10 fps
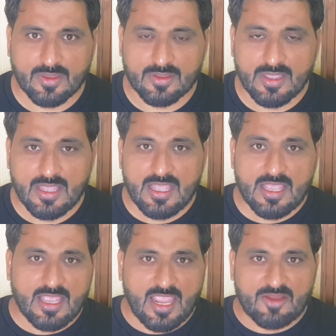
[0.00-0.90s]
Okay,
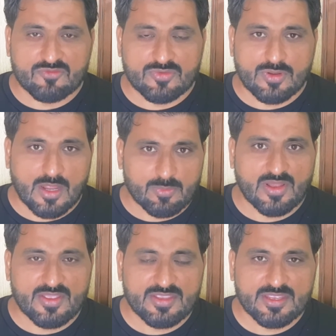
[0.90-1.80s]
after
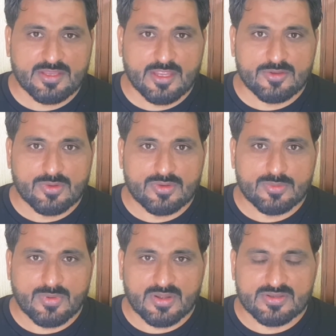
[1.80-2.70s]
applying it in
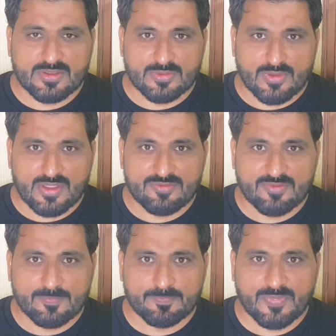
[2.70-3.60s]
your practical
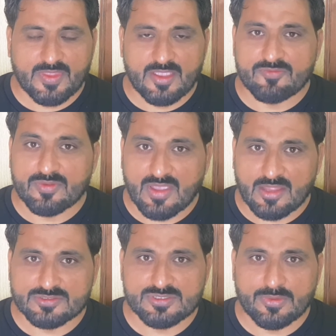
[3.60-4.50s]
life, if you
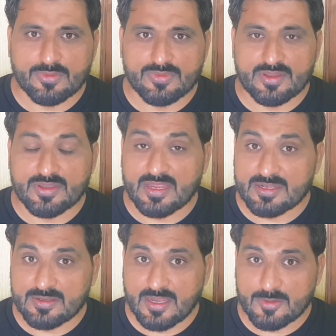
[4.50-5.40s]
got to know that
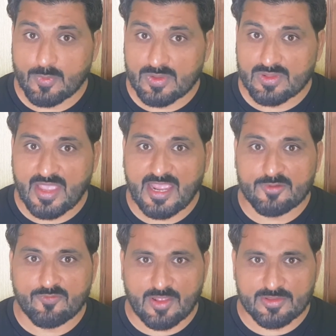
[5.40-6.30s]
it will
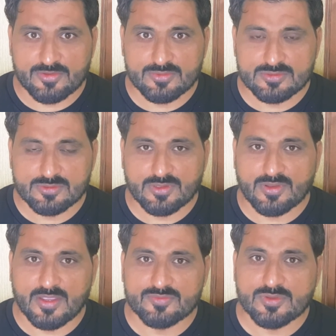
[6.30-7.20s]
add value to the
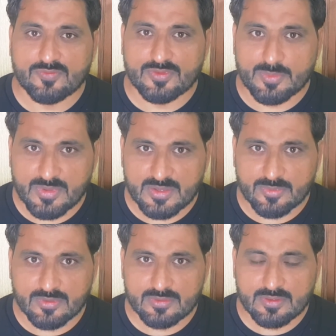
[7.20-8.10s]
lives of other
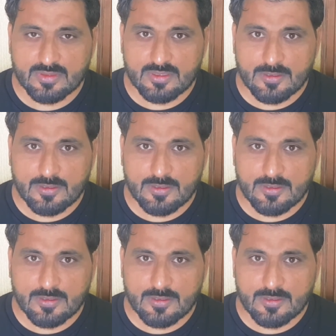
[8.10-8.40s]
people,